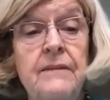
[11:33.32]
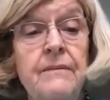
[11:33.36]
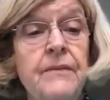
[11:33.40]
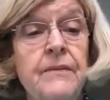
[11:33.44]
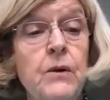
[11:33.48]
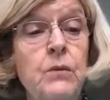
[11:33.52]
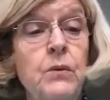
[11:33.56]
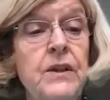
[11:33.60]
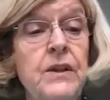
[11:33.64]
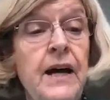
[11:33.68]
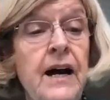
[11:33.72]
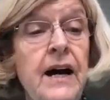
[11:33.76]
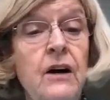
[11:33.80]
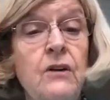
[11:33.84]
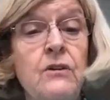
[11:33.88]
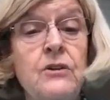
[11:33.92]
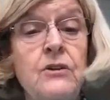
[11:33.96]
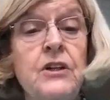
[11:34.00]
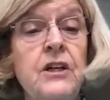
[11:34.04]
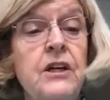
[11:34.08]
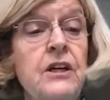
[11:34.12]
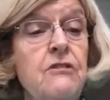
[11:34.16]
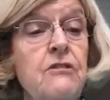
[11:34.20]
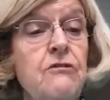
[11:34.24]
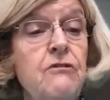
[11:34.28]
without
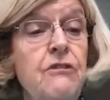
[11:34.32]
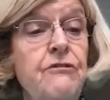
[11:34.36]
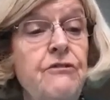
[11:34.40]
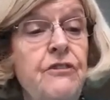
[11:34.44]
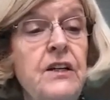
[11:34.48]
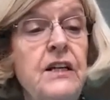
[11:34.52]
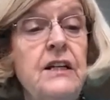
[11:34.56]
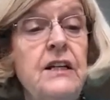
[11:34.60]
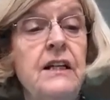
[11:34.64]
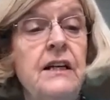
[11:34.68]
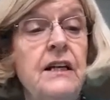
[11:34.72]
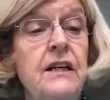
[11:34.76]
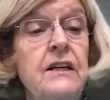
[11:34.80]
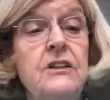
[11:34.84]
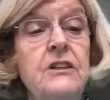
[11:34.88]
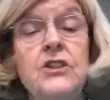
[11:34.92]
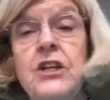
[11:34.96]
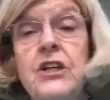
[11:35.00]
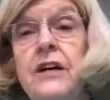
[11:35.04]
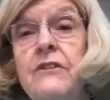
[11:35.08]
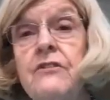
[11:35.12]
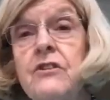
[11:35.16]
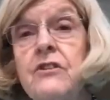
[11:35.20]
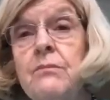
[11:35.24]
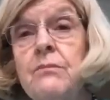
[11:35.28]
revealing
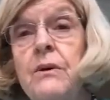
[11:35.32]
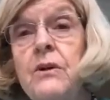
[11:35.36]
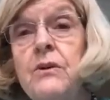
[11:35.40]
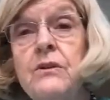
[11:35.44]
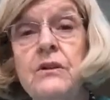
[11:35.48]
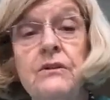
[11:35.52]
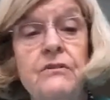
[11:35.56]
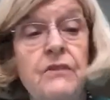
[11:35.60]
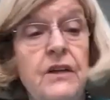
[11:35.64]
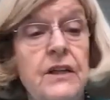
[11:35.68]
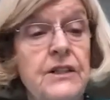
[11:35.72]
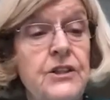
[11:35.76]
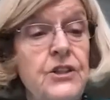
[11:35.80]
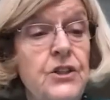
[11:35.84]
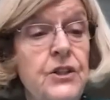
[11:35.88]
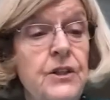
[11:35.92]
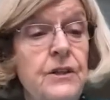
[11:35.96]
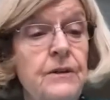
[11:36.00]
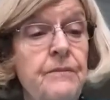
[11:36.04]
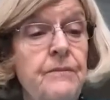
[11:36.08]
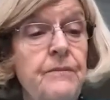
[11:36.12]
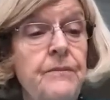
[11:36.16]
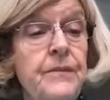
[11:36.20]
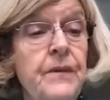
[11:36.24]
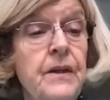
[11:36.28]
Geoff's motivation.